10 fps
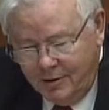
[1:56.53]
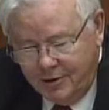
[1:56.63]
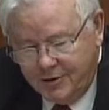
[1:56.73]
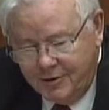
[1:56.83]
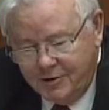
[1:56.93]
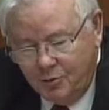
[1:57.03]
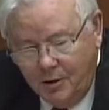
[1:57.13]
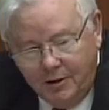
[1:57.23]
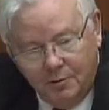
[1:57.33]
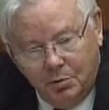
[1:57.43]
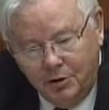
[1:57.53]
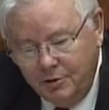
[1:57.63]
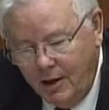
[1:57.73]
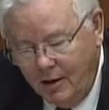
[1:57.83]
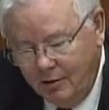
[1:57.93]
Just this week, the Blue
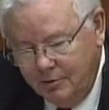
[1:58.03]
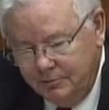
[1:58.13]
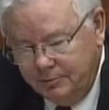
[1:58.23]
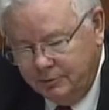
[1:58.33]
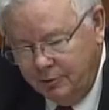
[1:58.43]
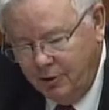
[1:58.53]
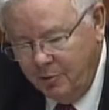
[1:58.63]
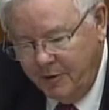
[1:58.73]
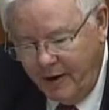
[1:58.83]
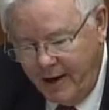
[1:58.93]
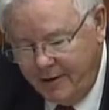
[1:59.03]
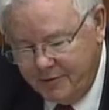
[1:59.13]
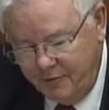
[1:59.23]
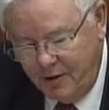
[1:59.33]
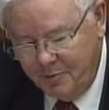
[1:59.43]
Dog group in the
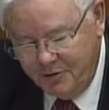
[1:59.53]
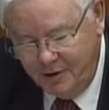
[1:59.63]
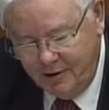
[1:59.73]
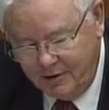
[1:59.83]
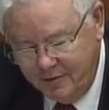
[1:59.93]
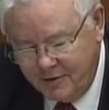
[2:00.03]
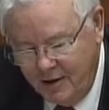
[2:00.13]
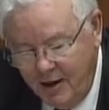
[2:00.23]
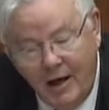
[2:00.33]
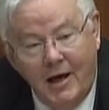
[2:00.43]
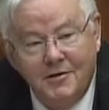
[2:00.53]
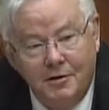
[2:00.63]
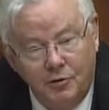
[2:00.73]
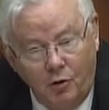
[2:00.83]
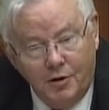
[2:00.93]
House of Representatives has
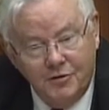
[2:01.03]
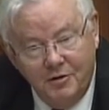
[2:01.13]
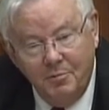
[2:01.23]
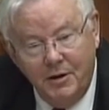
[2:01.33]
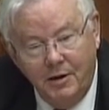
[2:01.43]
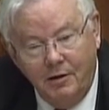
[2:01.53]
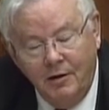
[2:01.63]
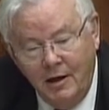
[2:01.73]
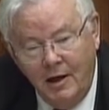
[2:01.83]
endorsed the bill.